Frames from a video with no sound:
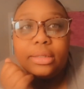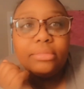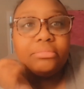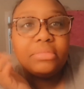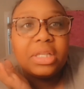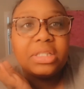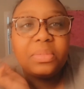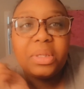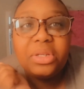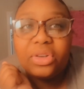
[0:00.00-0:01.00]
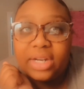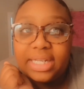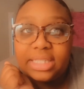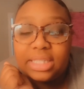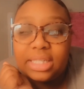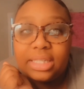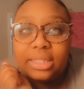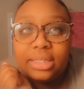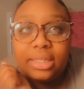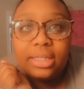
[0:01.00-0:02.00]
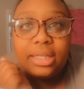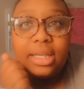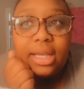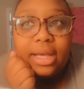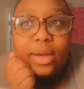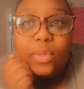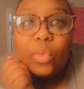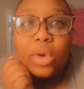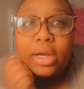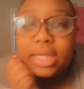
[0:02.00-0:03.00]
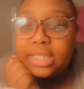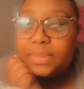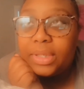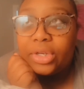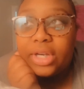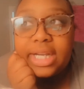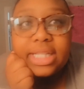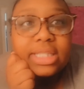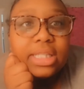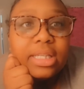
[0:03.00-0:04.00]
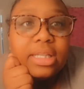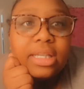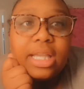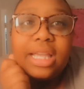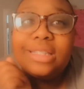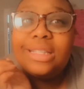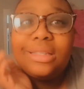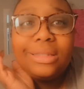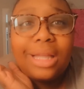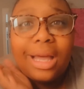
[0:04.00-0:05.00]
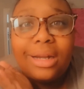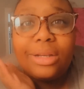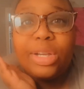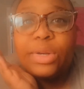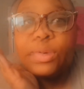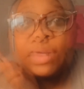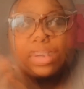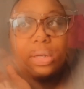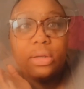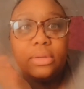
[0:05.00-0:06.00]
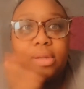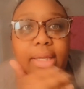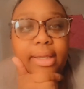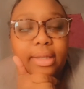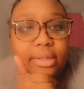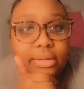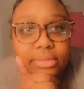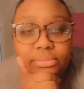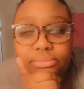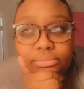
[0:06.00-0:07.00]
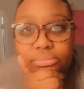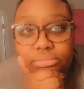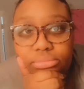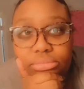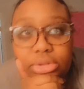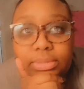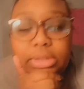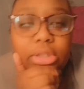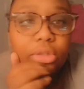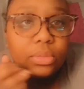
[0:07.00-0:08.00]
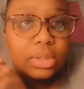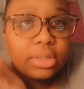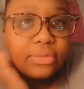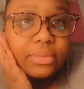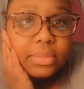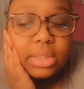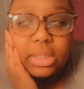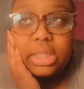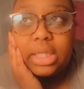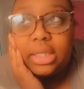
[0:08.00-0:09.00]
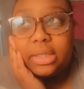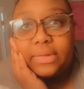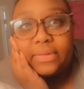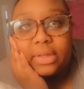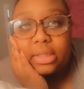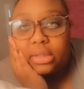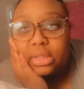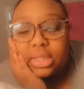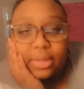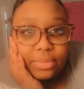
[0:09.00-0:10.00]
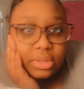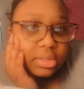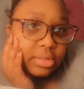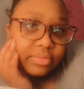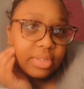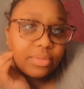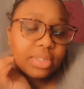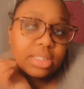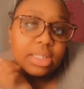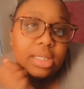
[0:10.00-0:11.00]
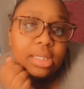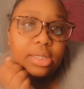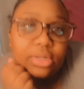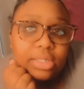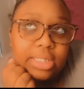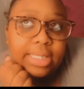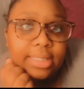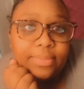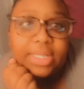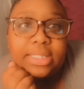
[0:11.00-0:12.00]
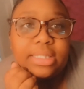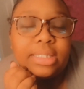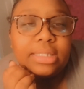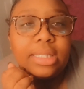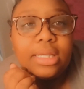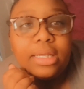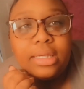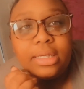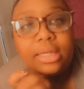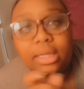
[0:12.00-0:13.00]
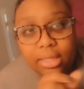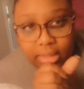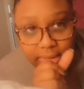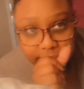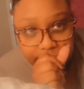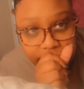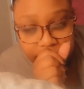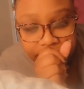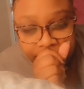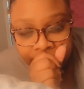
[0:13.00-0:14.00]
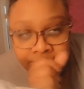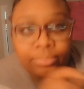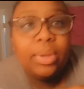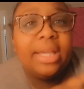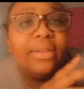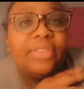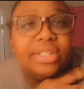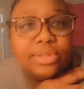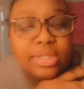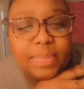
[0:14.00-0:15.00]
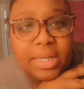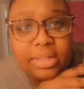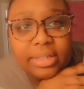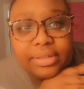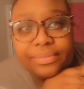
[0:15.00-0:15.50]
it's been crazy. Work has been crazy. It's a lot of crazy. Like, I mean, you wouldn't even believe, like, the type of stuff that we see on a daily basis. Being a first responder,